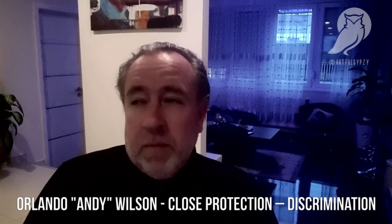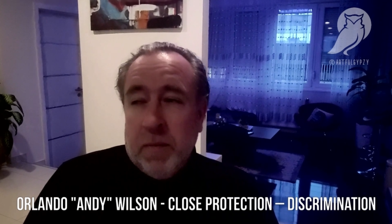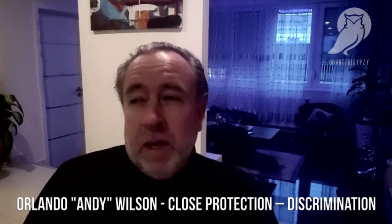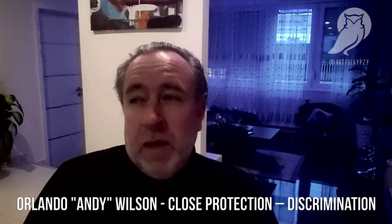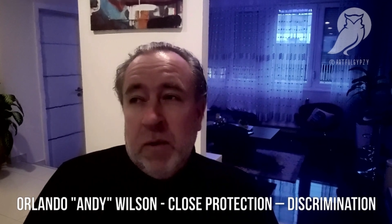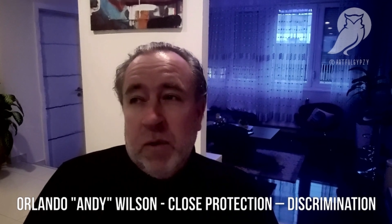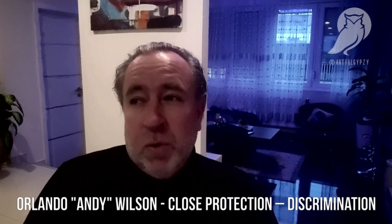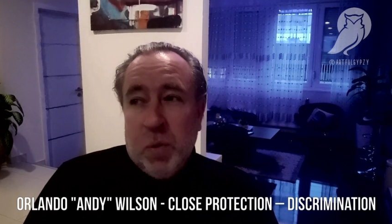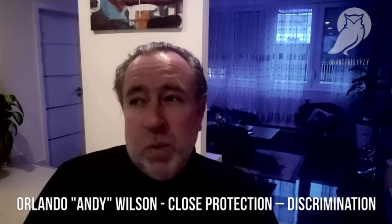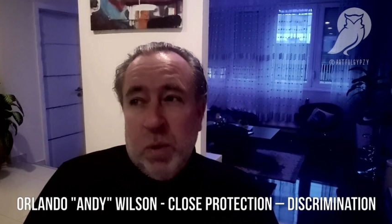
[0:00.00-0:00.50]

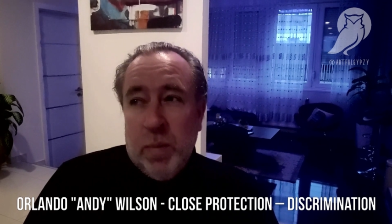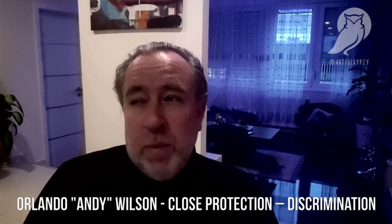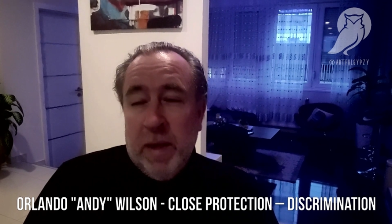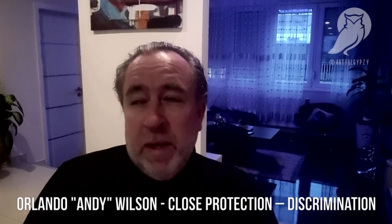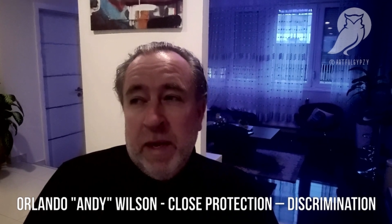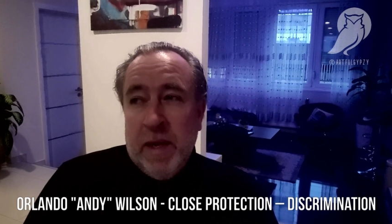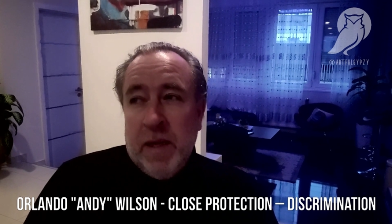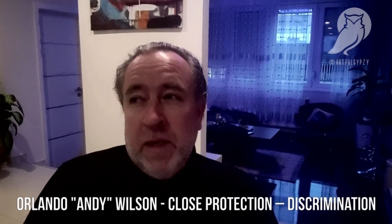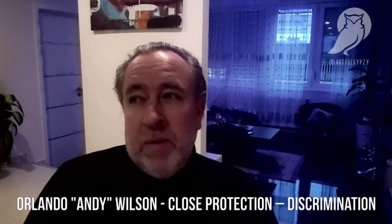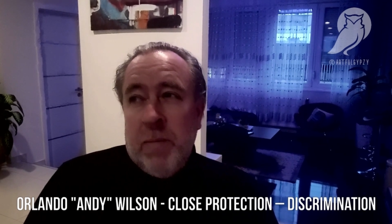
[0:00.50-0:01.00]
I'll talk about
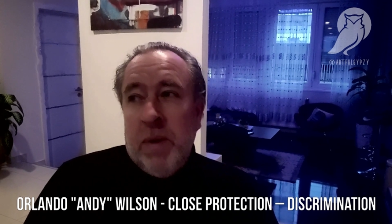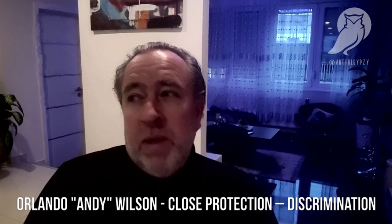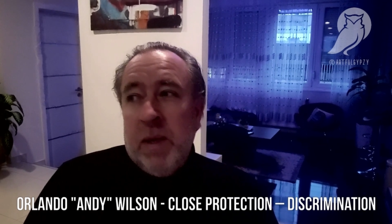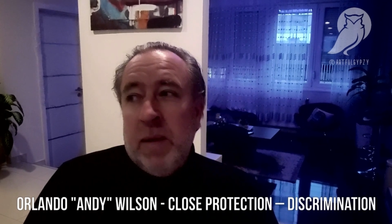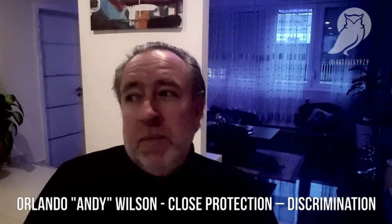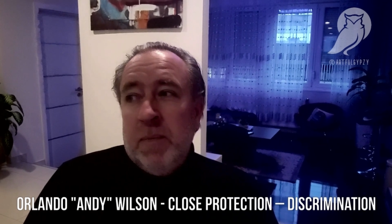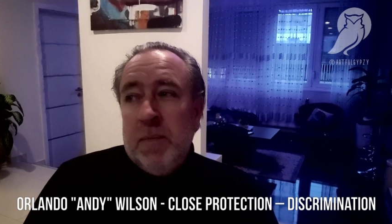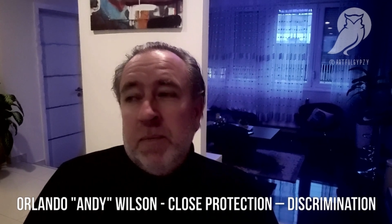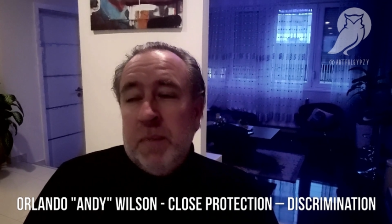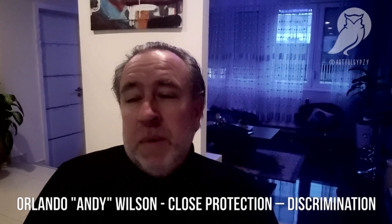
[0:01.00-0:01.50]
that in a
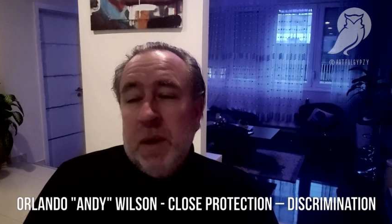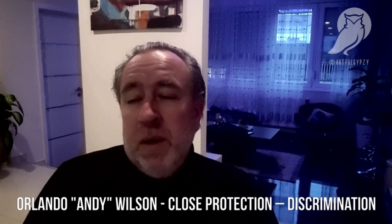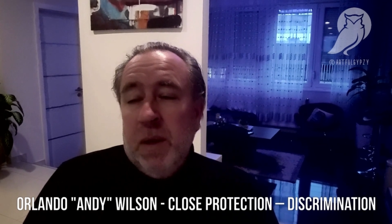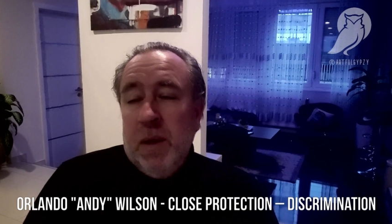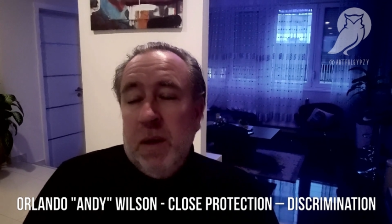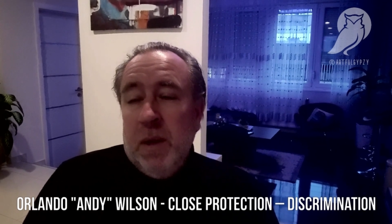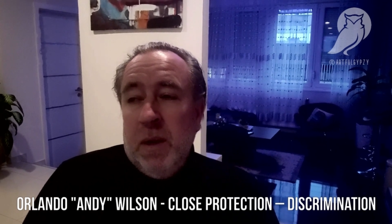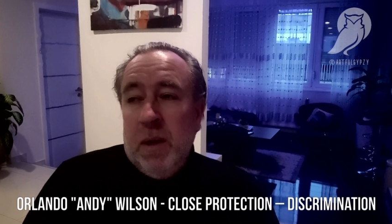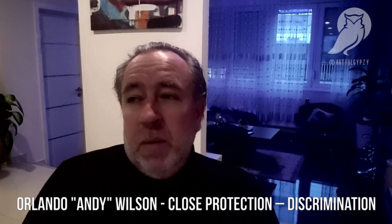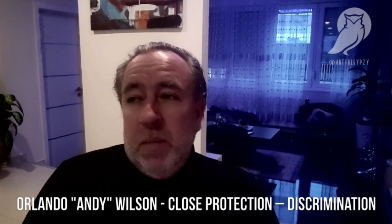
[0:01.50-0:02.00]
bit.
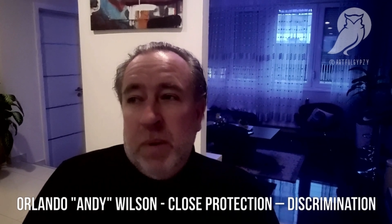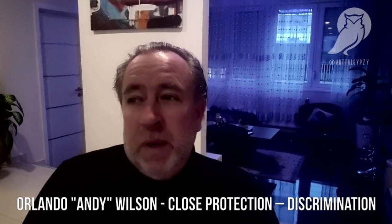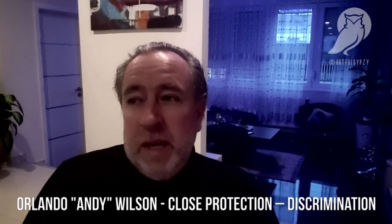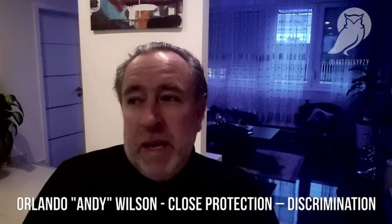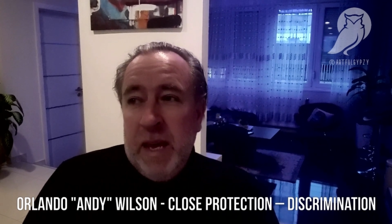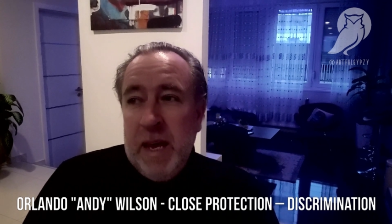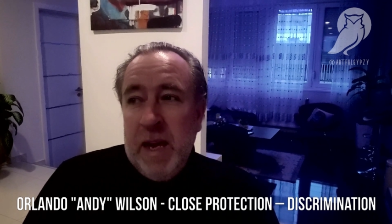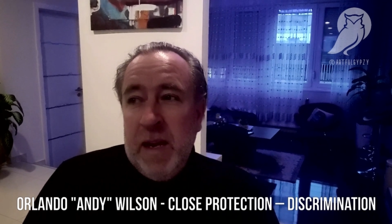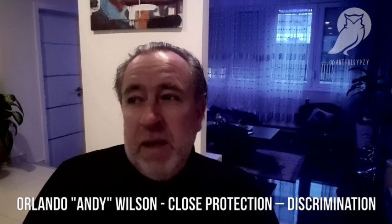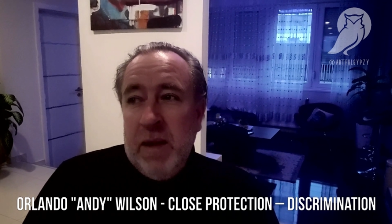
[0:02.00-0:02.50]
But
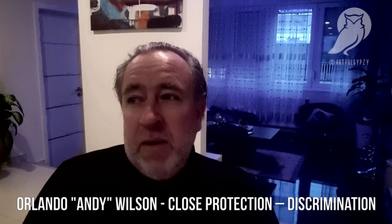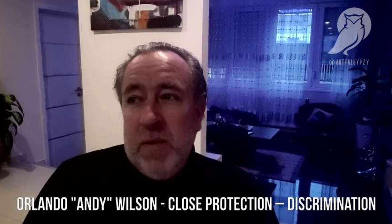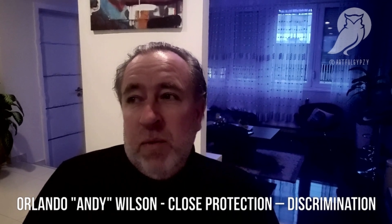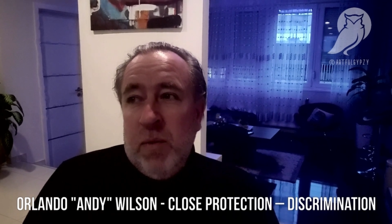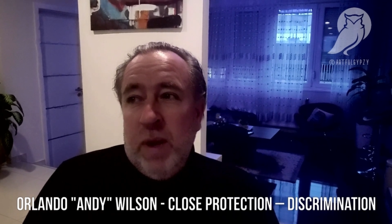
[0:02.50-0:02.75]
again,